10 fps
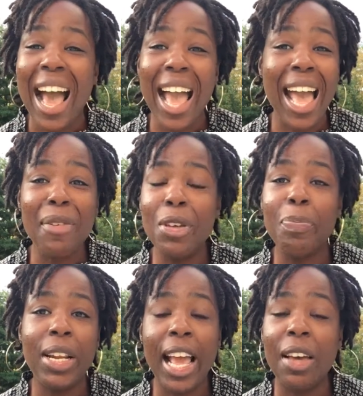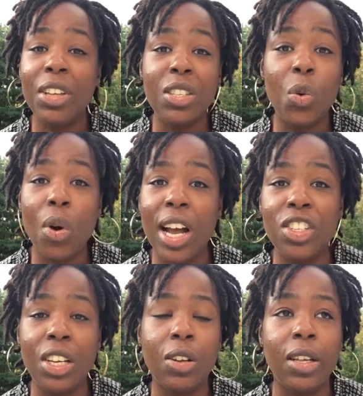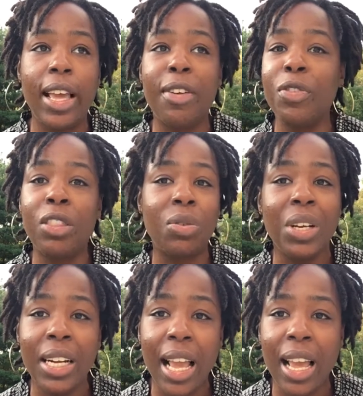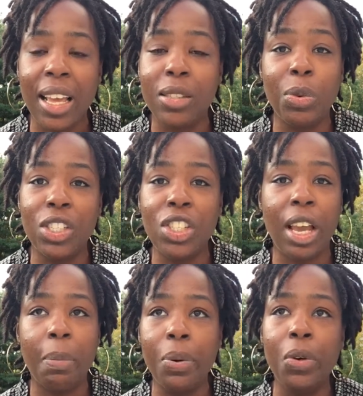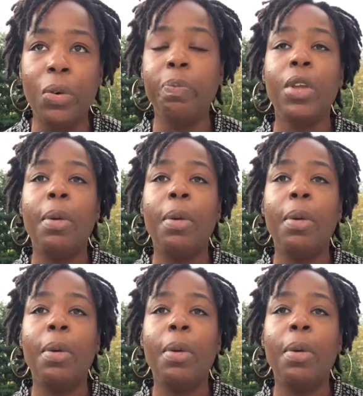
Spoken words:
I haven't been having to wash it every 3 days with shampoo